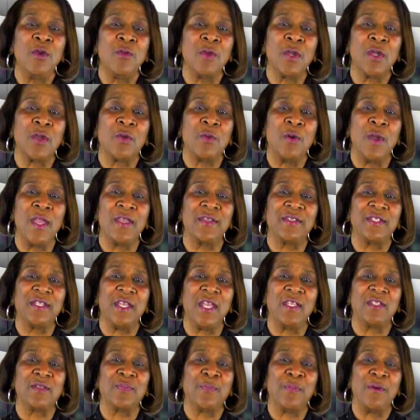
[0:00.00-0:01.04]
request
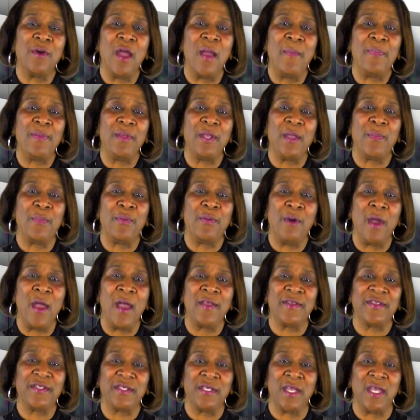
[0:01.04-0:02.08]
is promptly
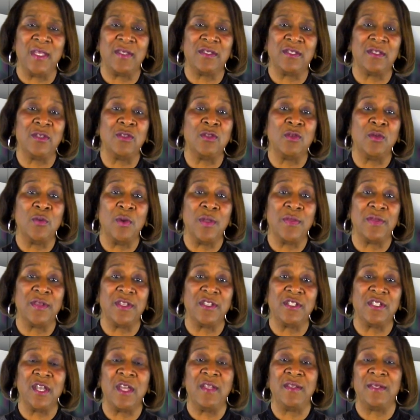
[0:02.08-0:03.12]
processed during the
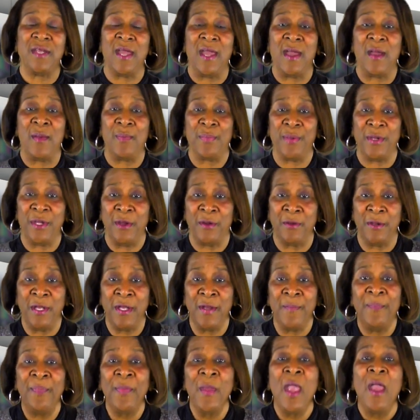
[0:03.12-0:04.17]
shutdown
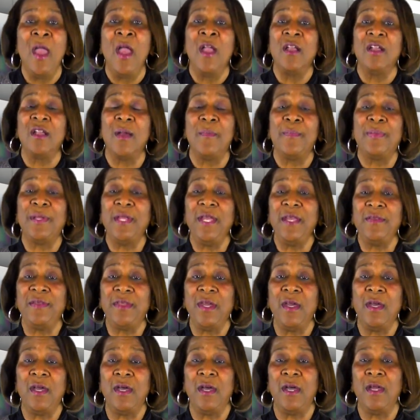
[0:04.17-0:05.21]
period, complete
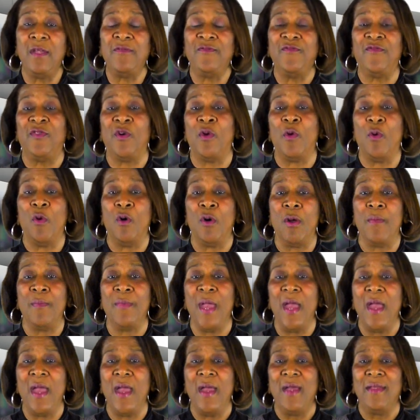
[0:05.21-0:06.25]
the HUD form
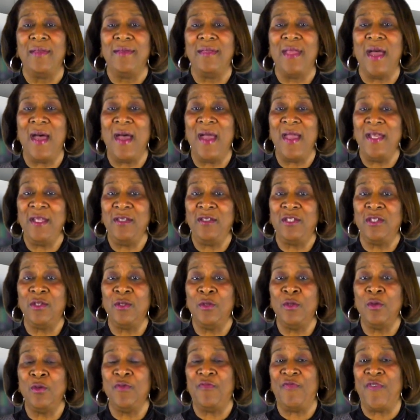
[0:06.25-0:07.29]

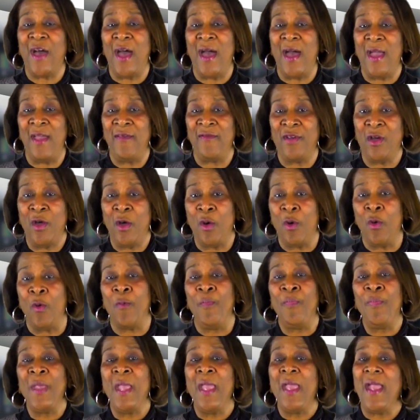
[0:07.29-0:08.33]
9250
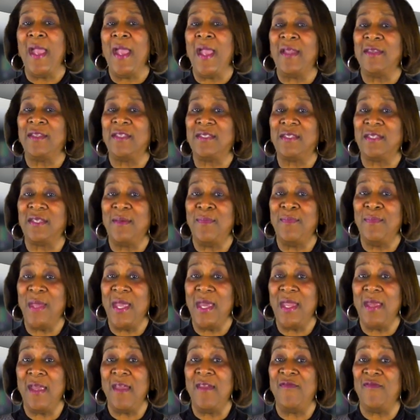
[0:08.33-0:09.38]
and
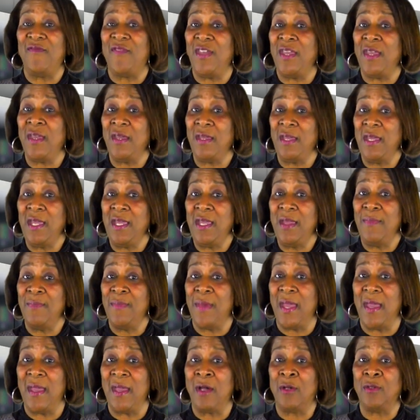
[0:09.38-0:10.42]
submit it via
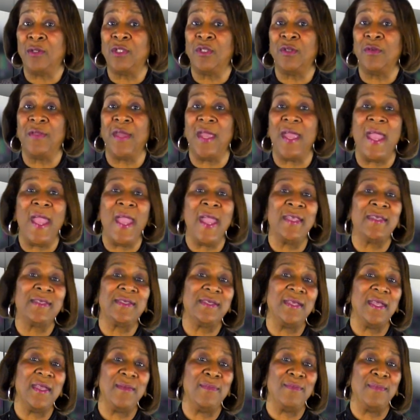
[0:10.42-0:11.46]
email to the
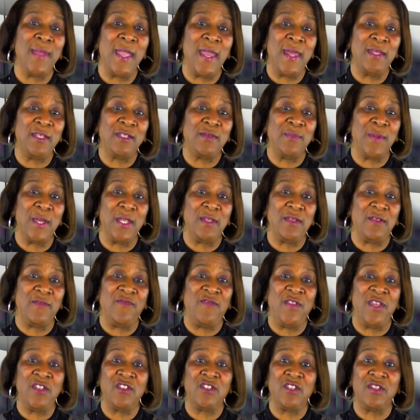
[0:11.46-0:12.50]
Asset Management
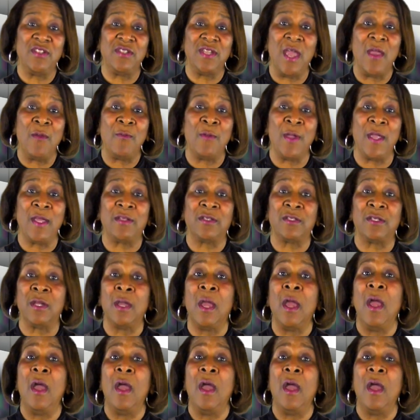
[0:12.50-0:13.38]
Division Director